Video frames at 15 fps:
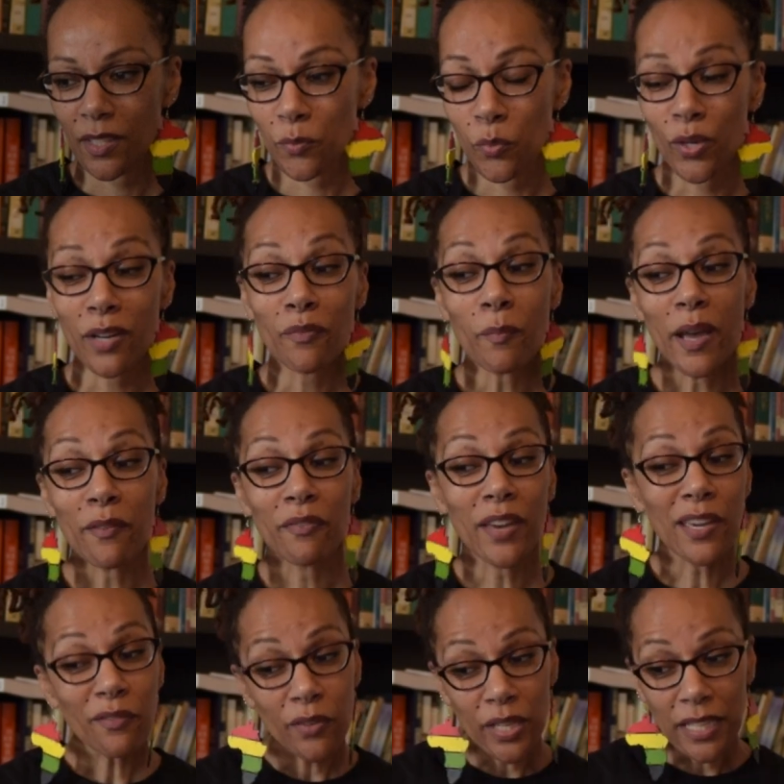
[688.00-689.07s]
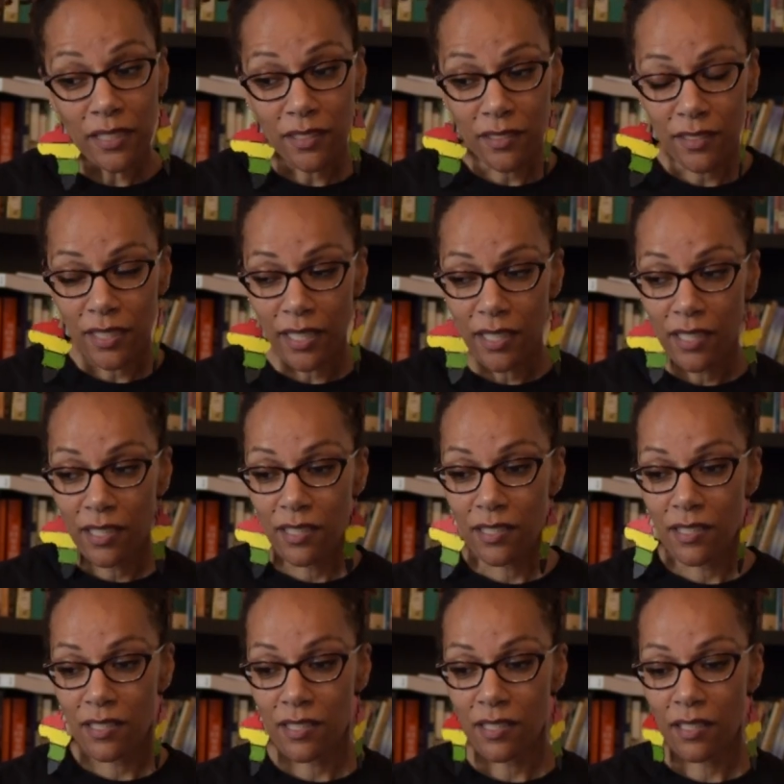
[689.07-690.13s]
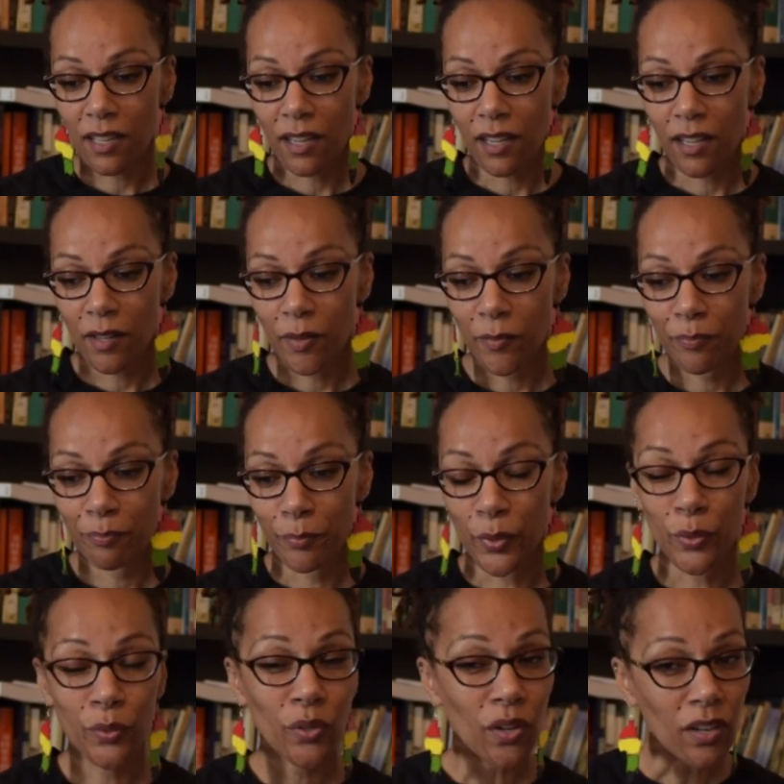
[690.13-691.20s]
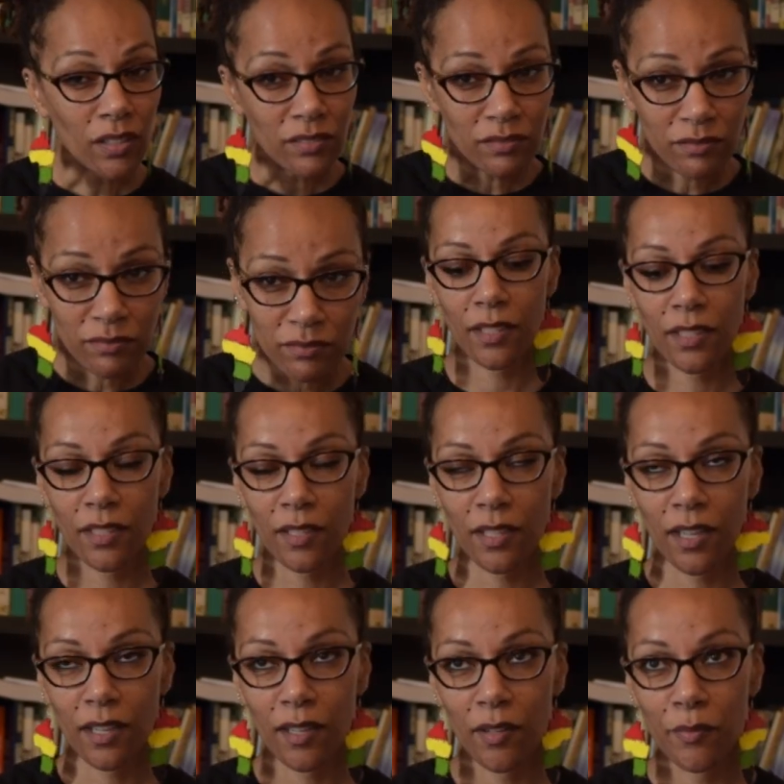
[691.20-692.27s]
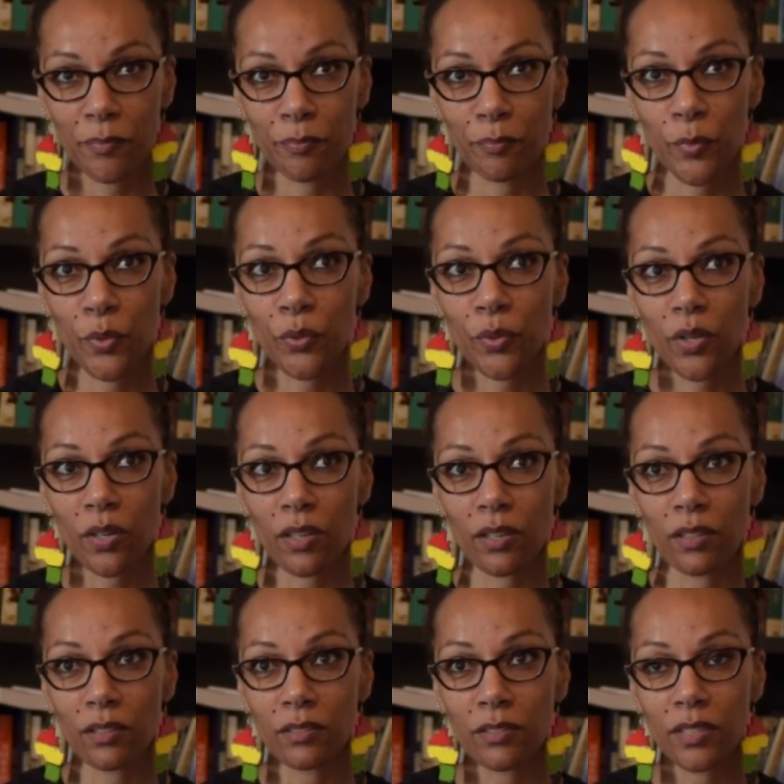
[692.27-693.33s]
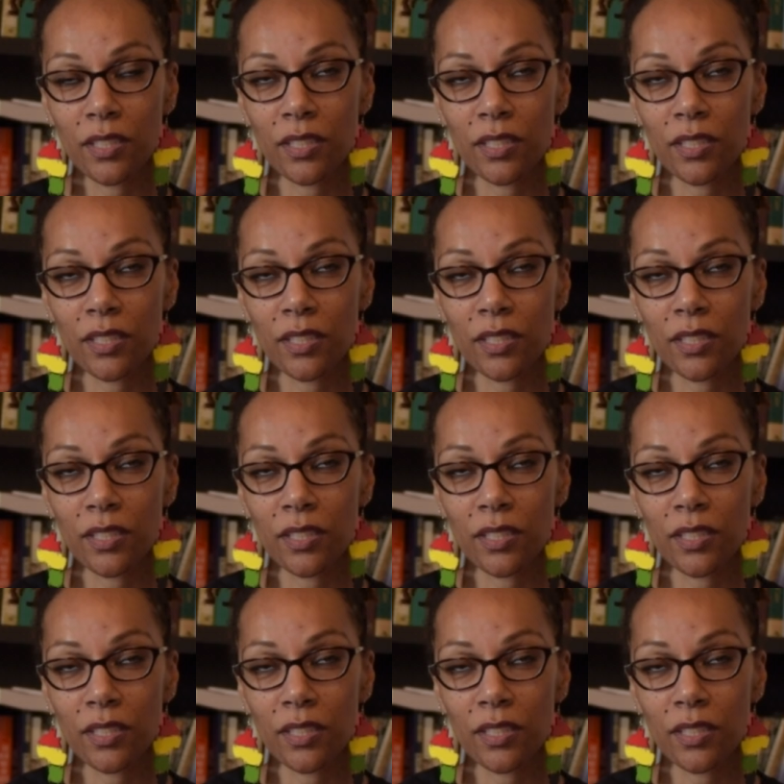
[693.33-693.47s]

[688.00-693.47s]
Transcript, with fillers: one of my favorite is um, Moon Girl. Um, Moon Girl